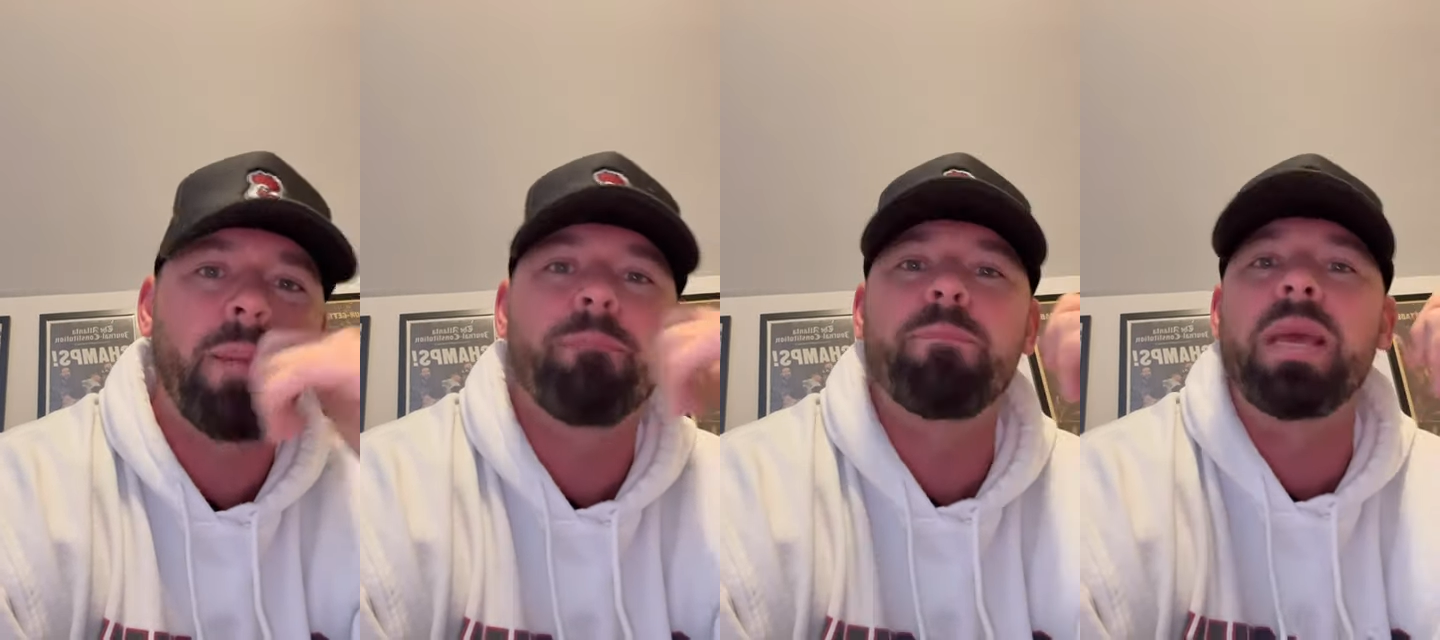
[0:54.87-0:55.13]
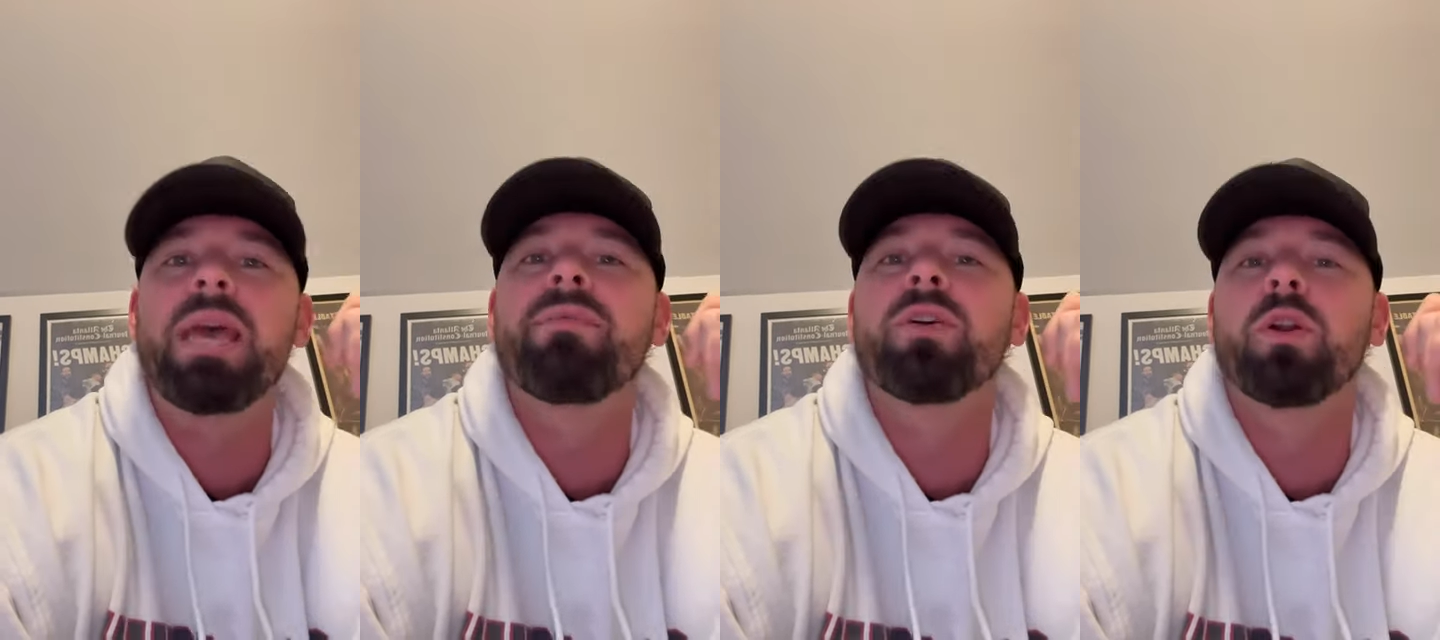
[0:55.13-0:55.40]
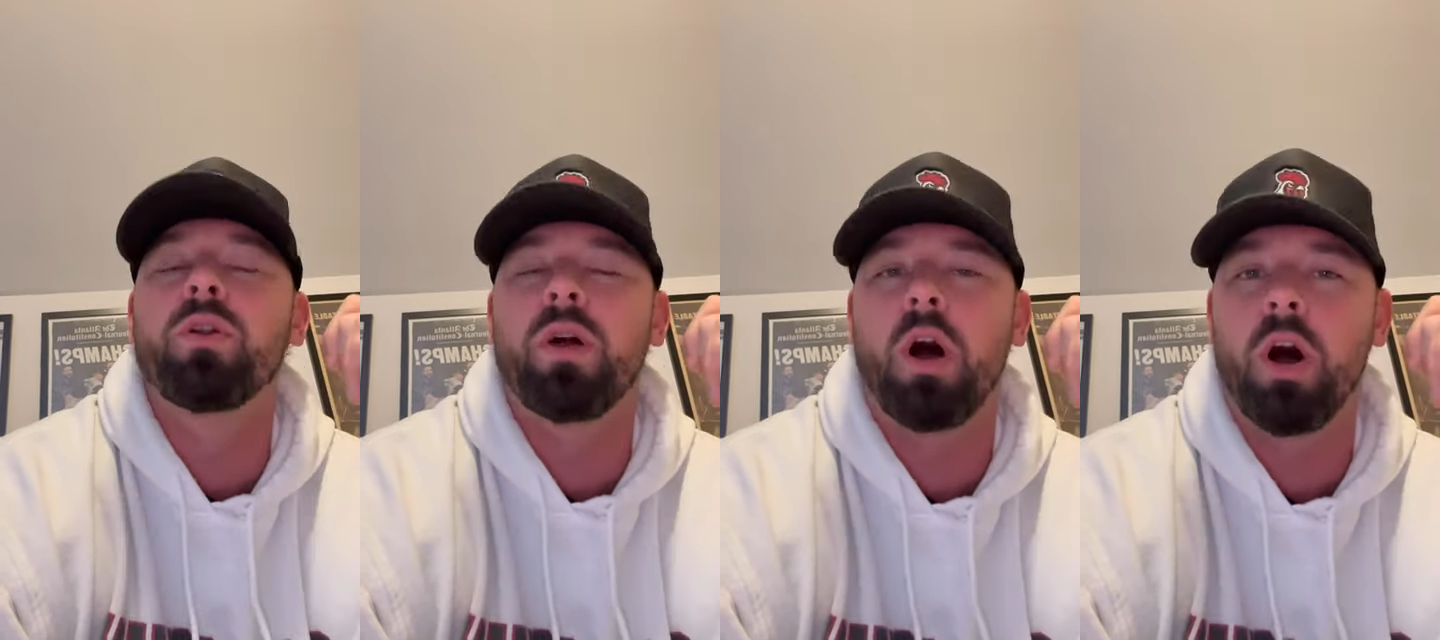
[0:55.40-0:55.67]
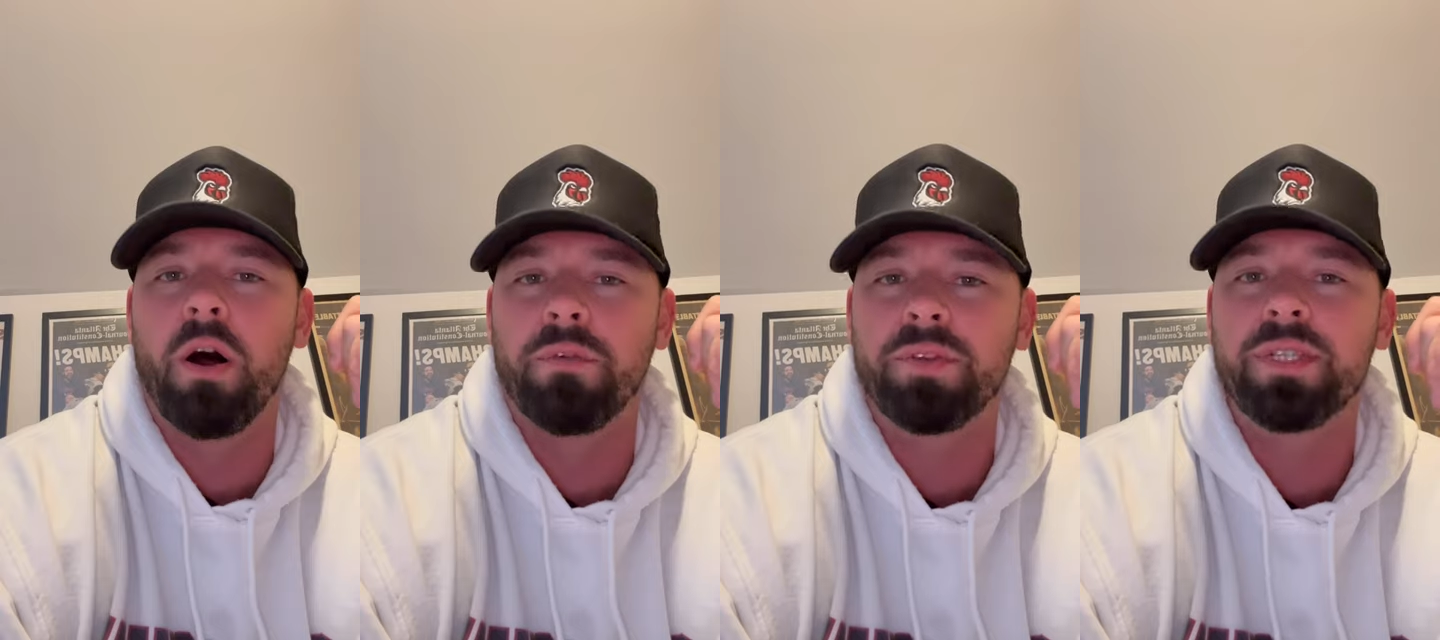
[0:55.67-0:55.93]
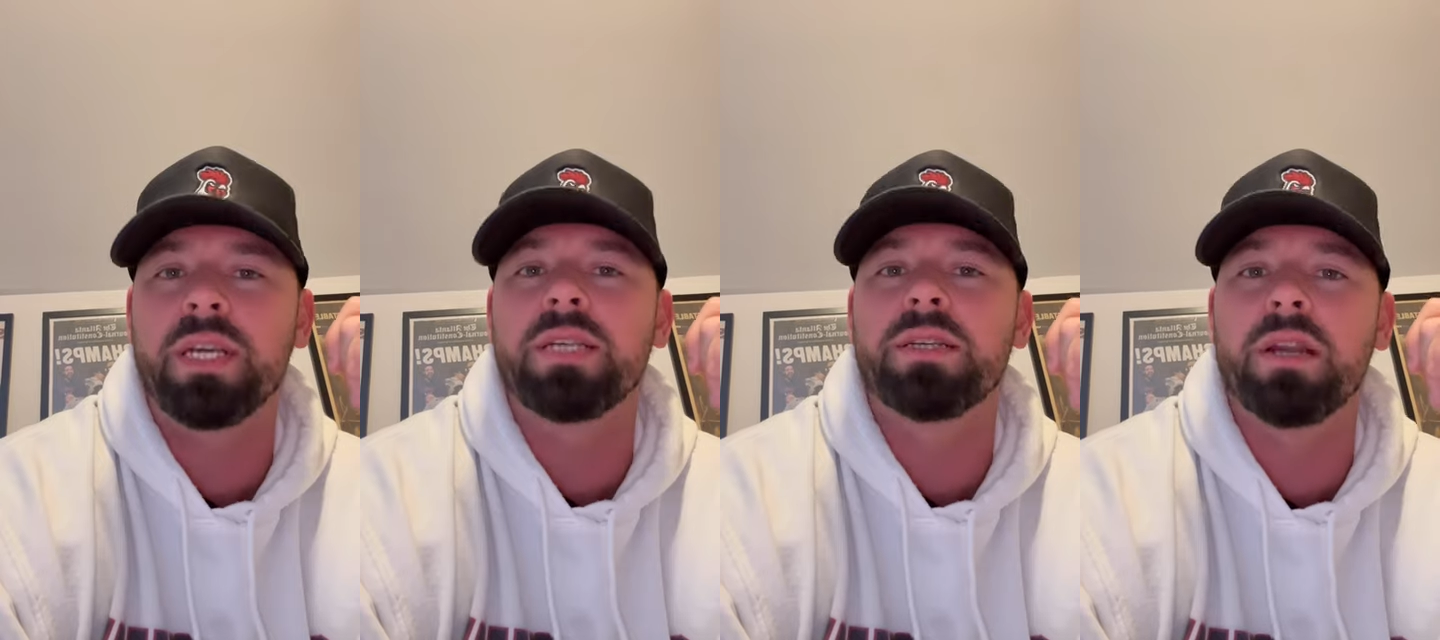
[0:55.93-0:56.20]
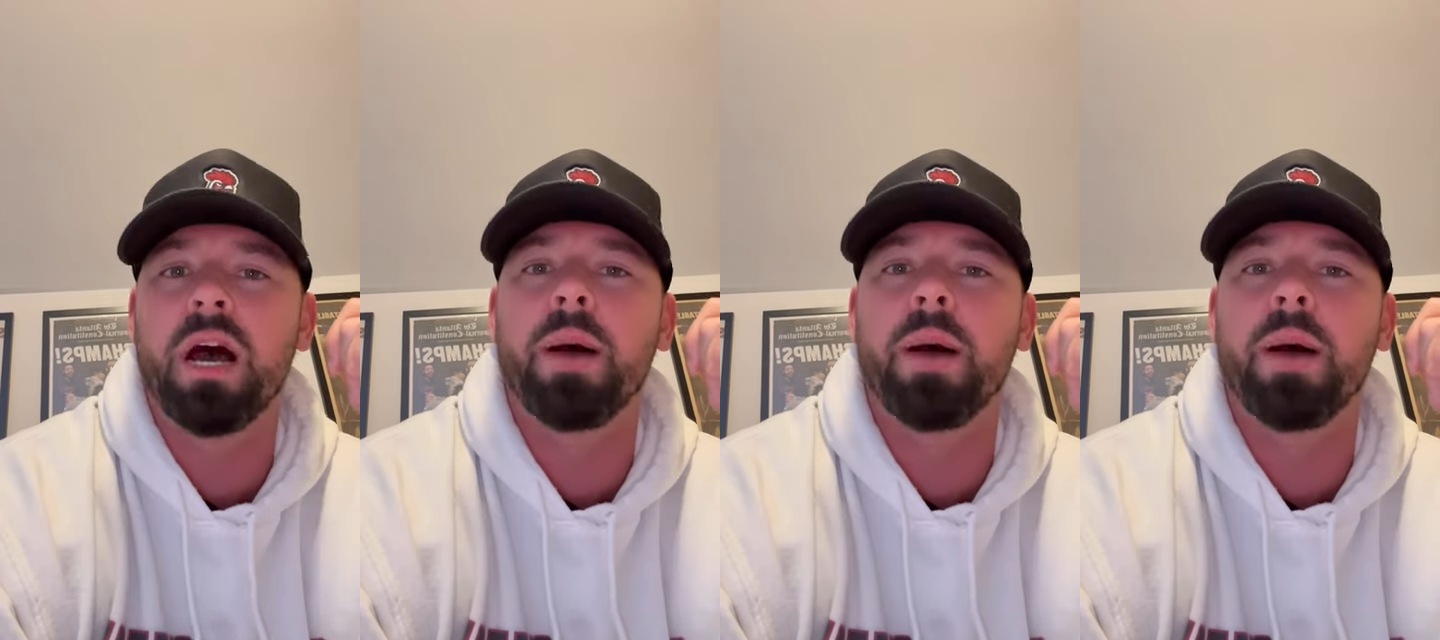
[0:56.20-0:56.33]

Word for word: Pivotal offseason